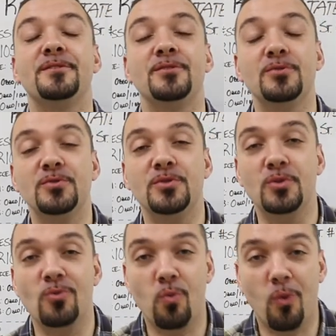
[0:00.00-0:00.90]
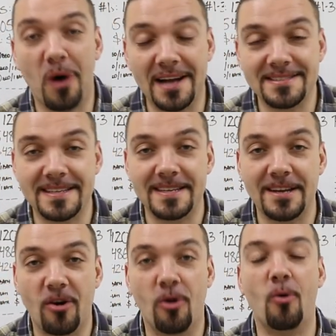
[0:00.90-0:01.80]
Do you want to
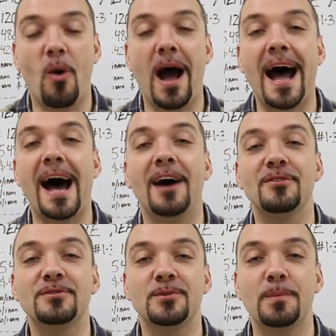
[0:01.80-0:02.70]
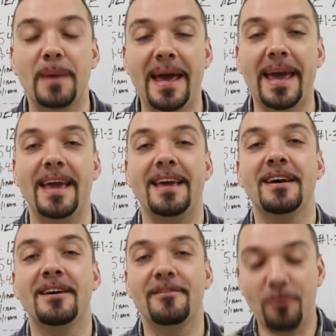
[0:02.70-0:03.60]
know how to pay